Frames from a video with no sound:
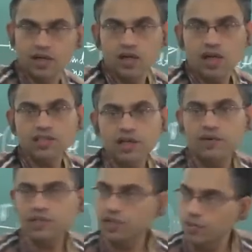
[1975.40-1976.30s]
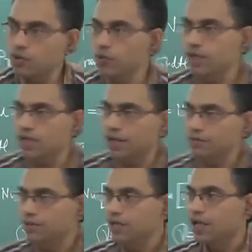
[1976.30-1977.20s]
conservation of
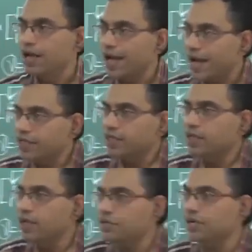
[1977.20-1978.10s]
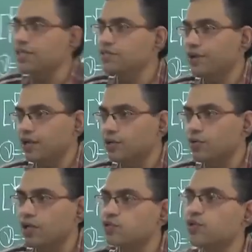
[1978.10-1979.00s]
momentum, and in heat transfer you
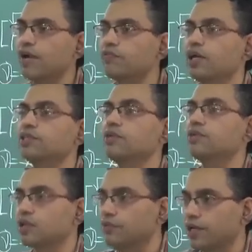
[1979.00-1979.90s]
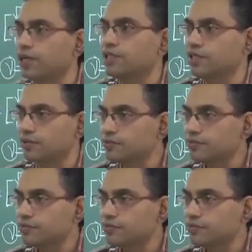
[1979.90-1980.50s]
also have conservation of energy.